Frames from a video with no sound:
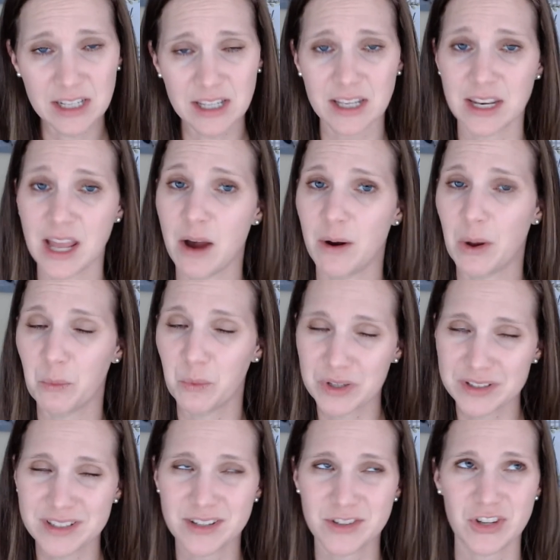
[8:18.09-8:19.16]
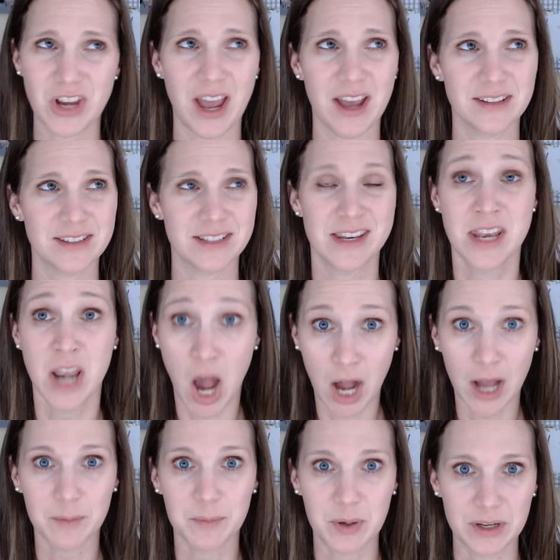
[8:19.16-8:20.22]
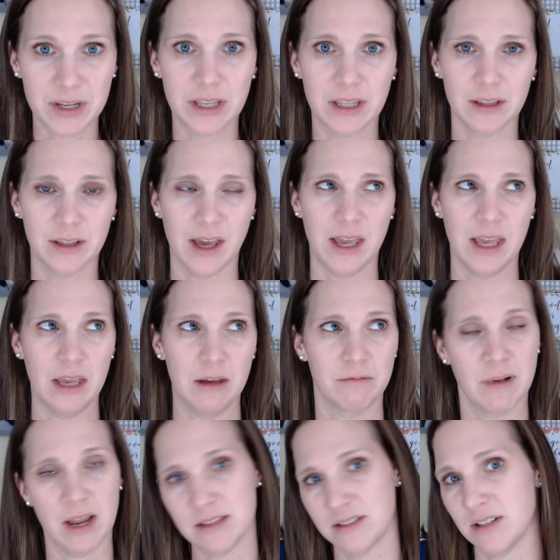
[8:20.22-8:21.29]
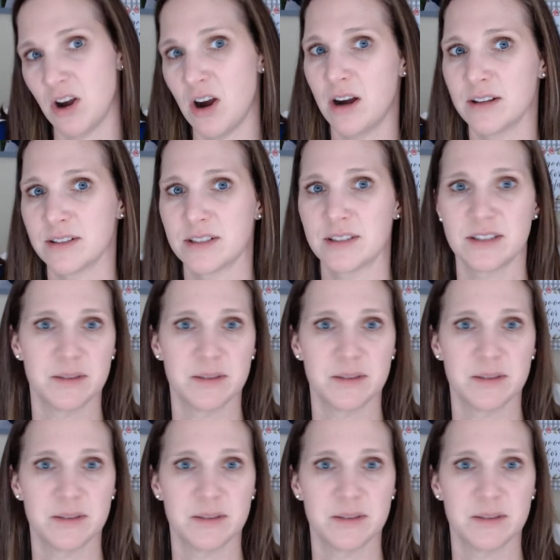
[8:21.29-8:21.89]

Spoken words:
Now, I would suggest not putting like red sauce,